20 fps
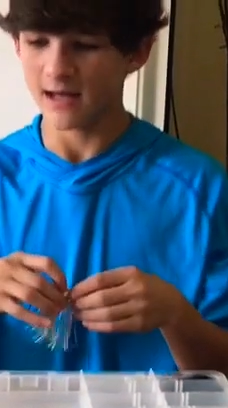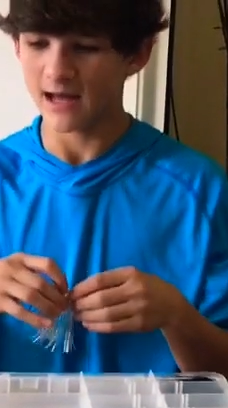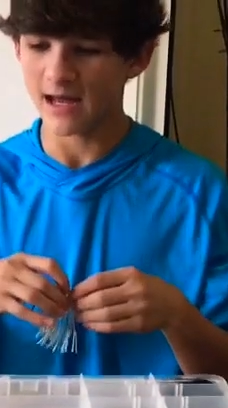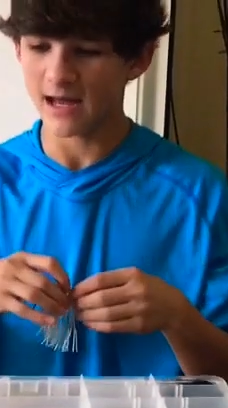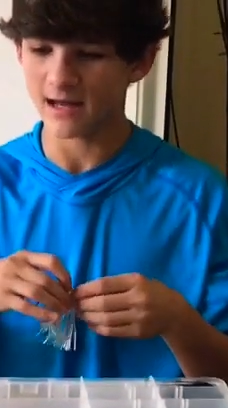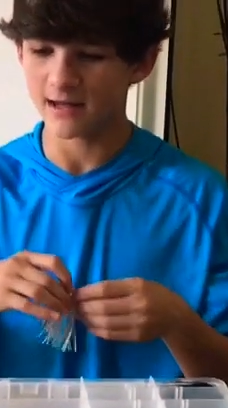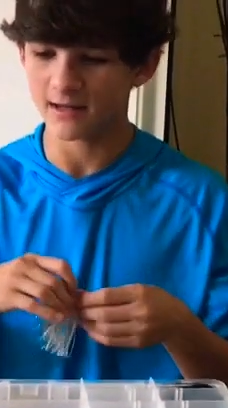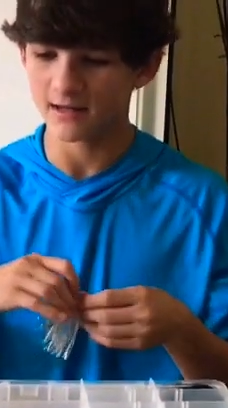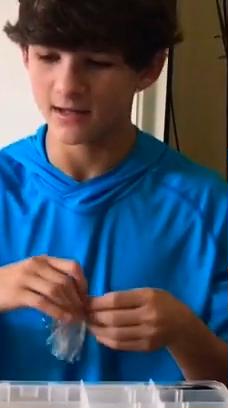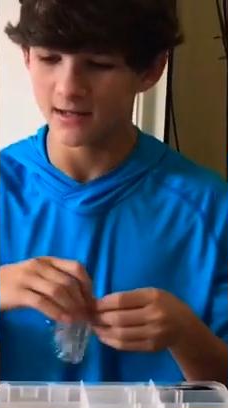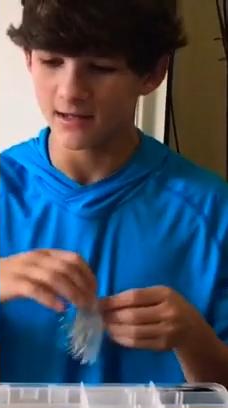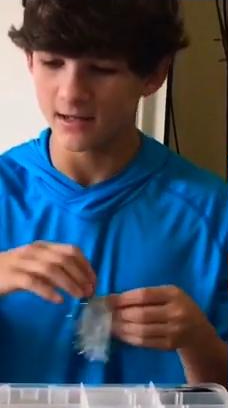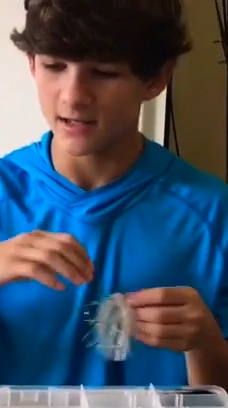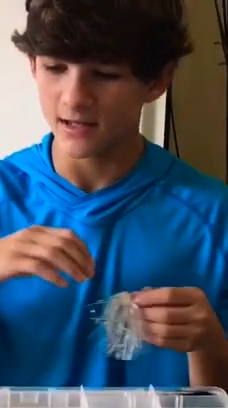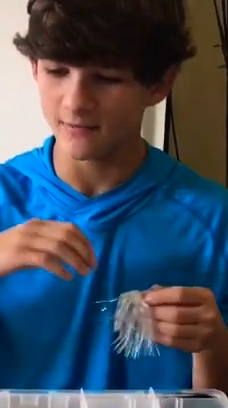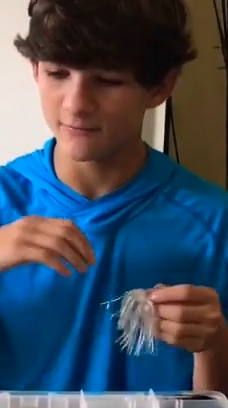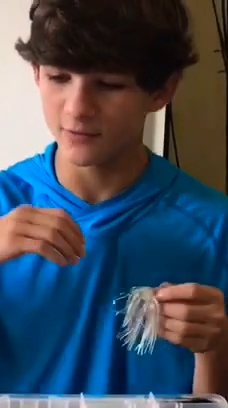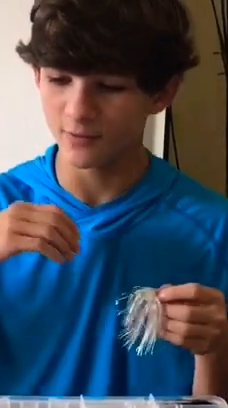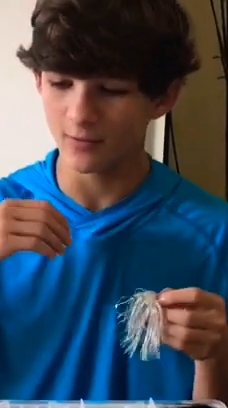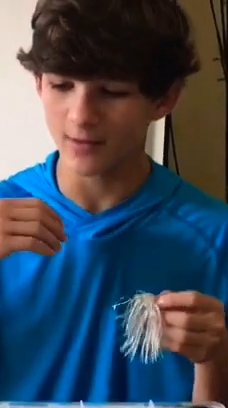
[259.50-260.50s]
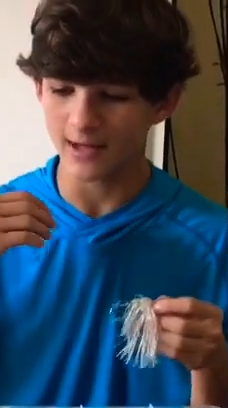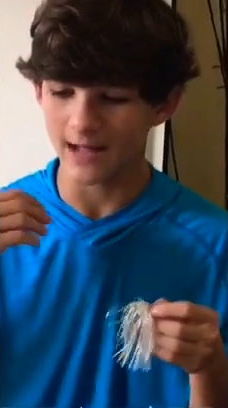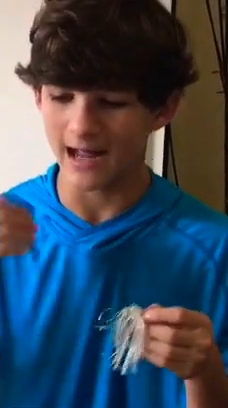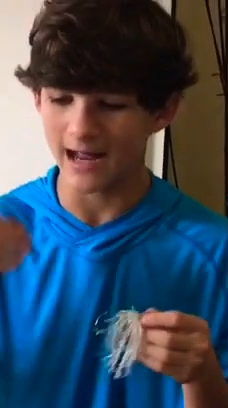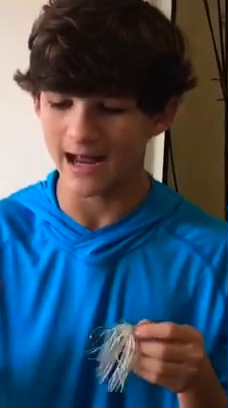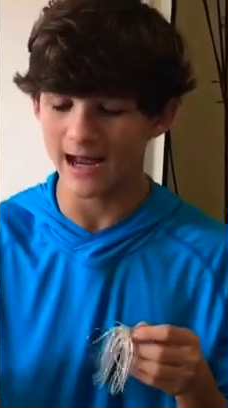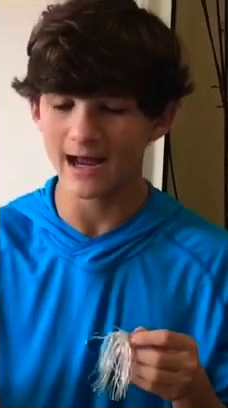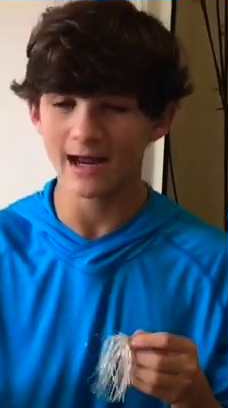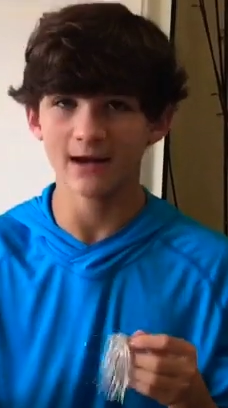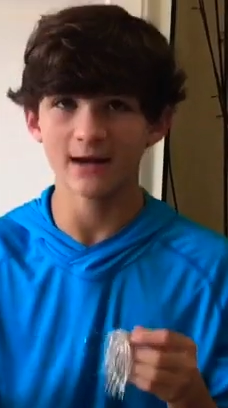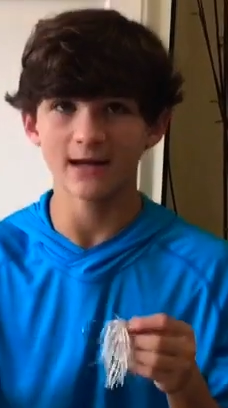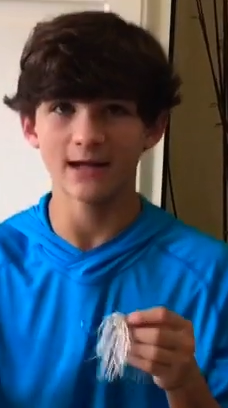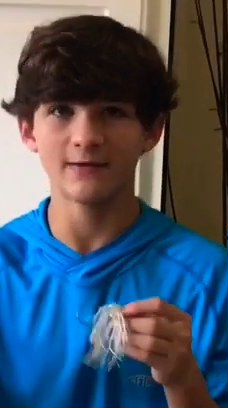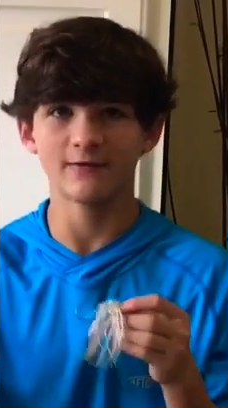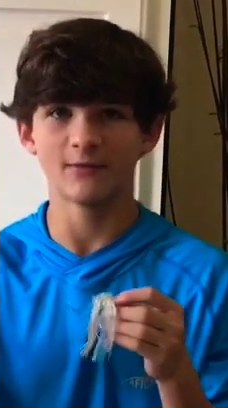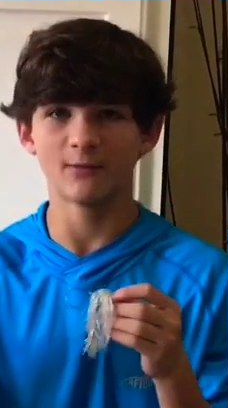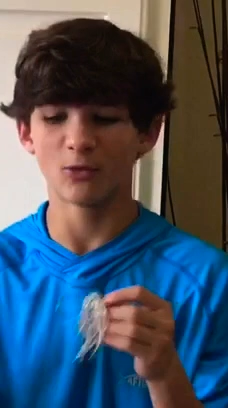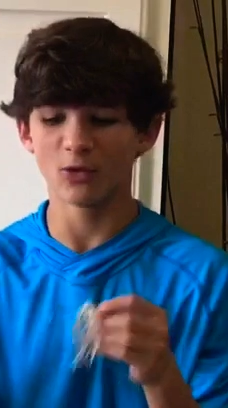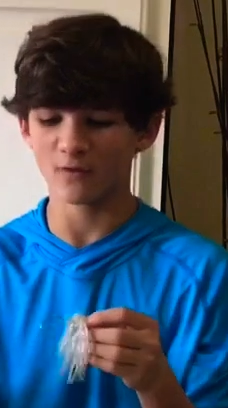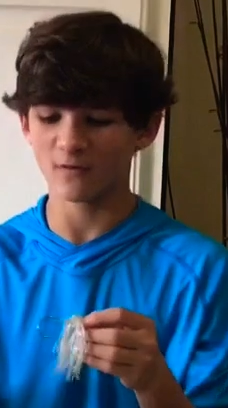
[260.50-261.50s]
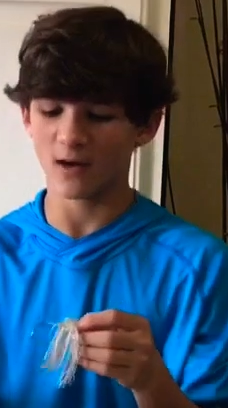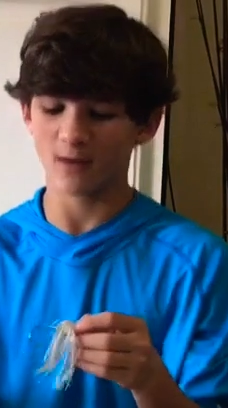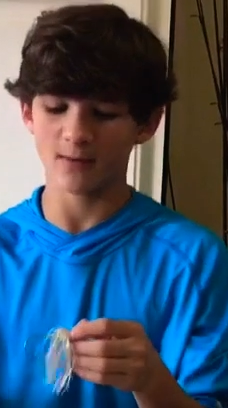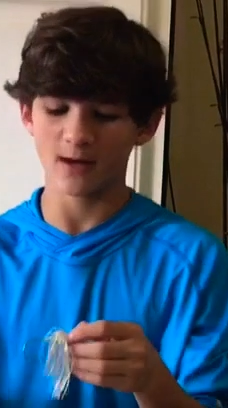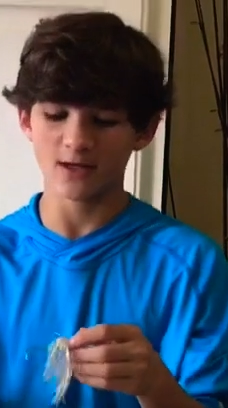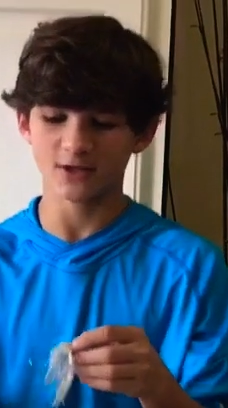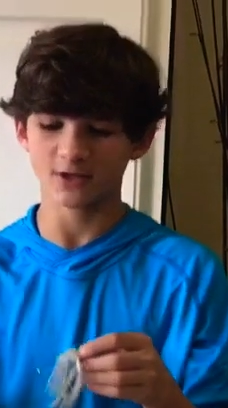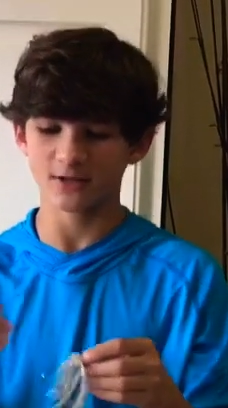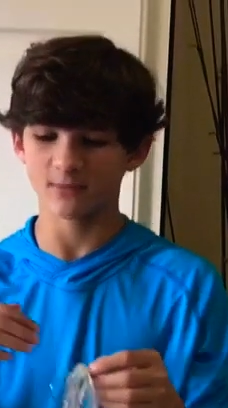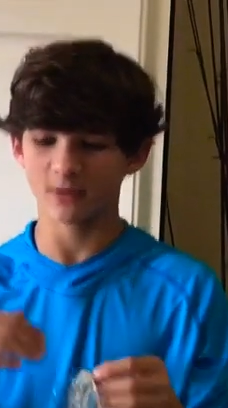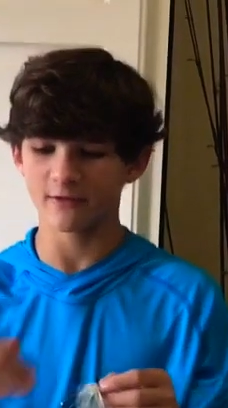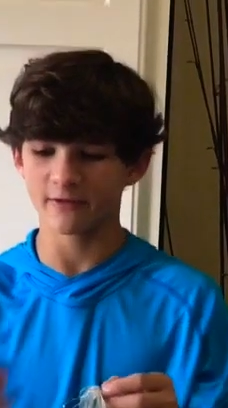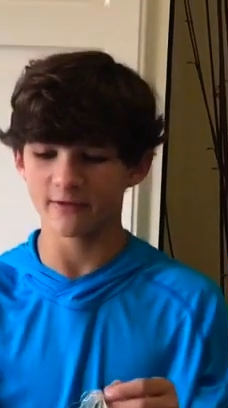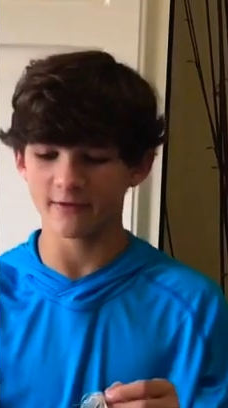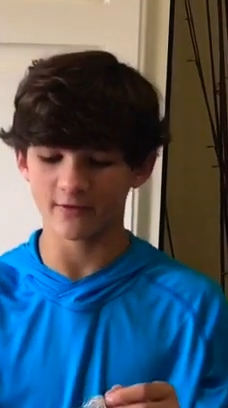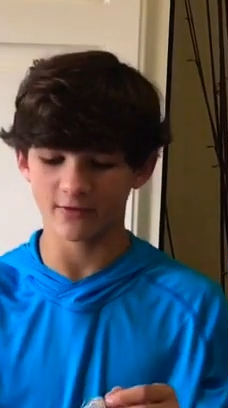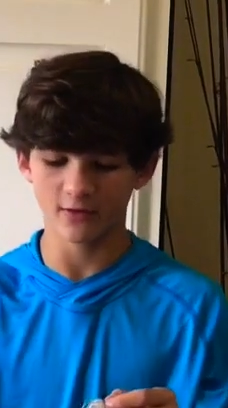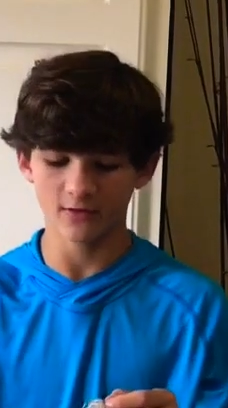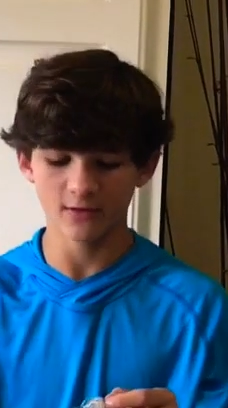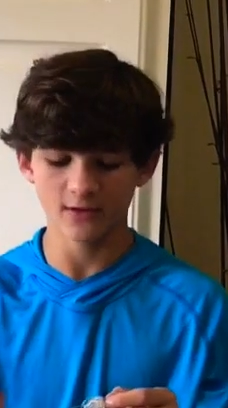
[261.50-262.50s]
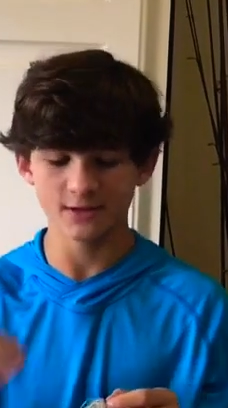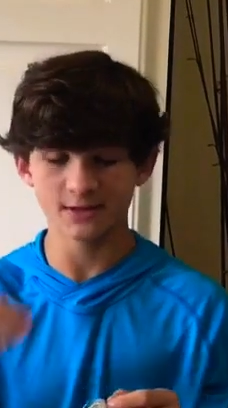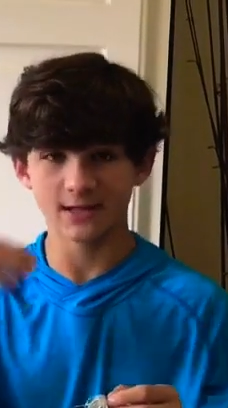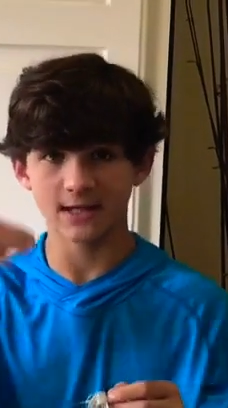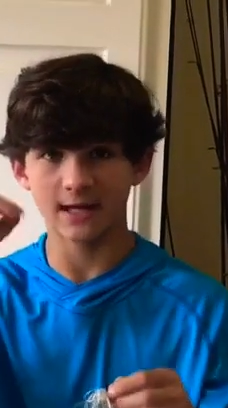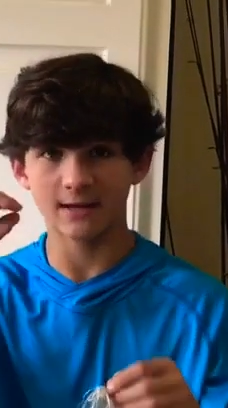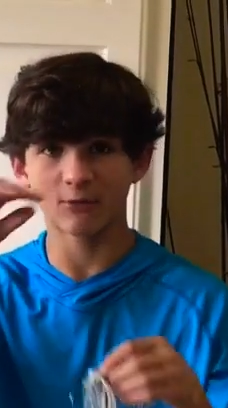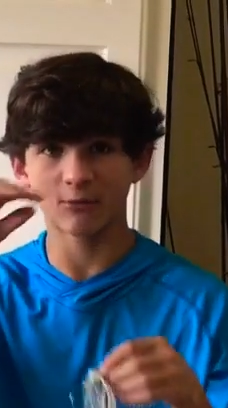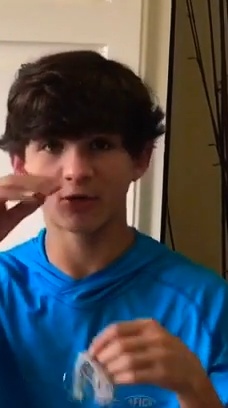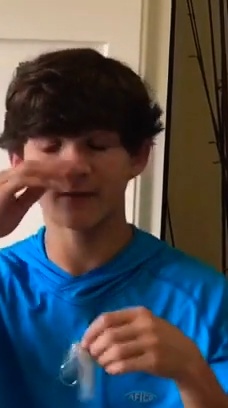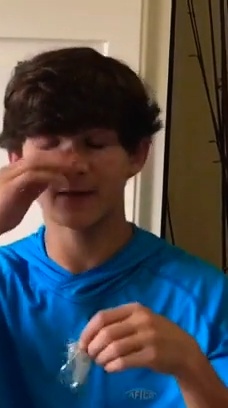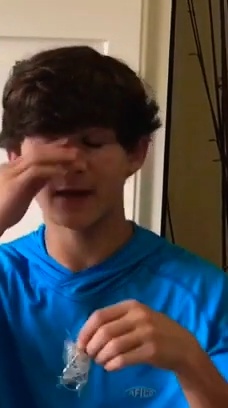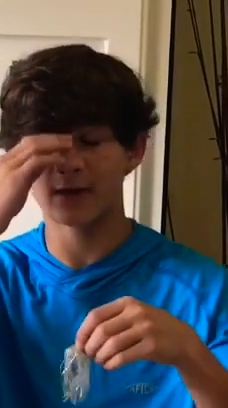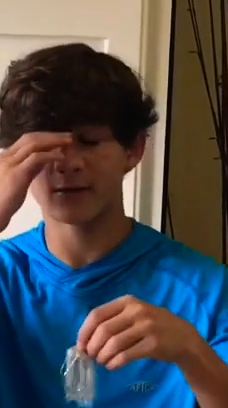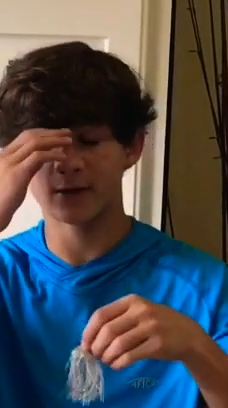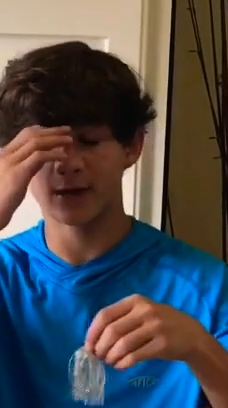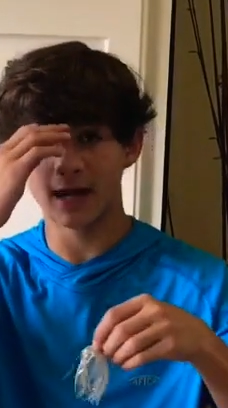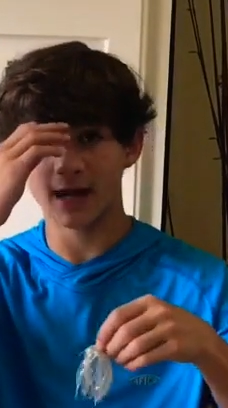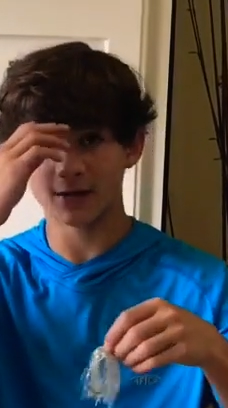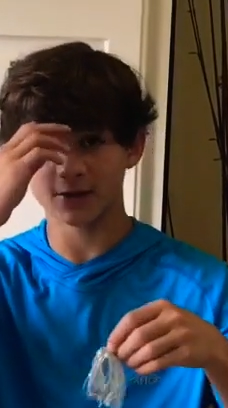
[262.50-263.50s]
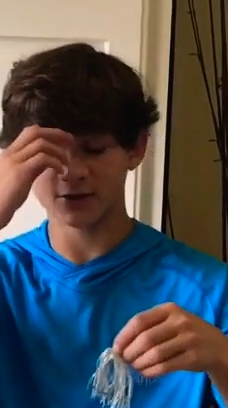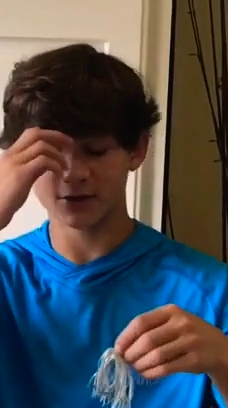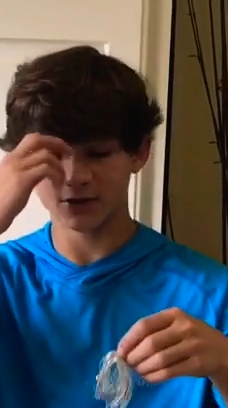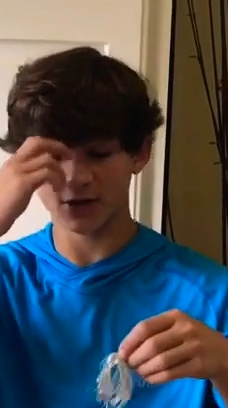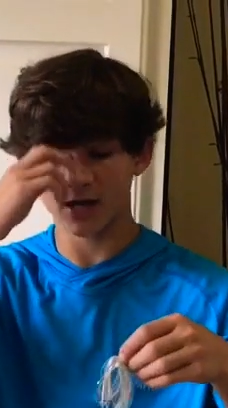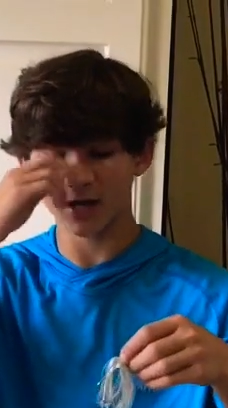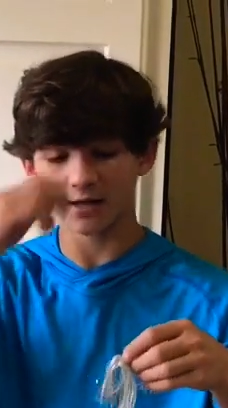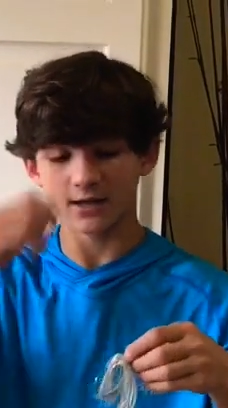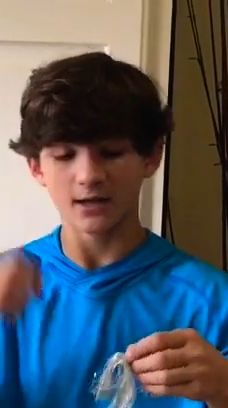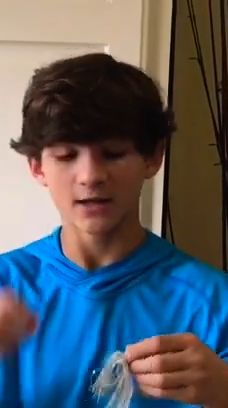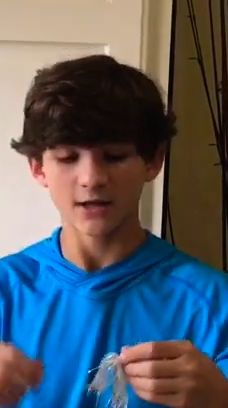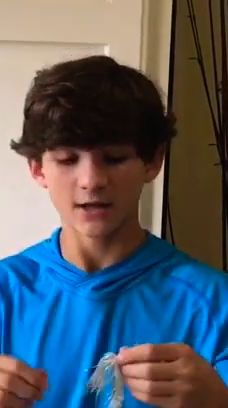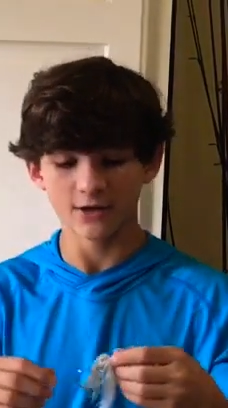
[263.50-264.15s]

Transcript: And if you want to add even more vibration to both of these lures to get more of that reaction strike,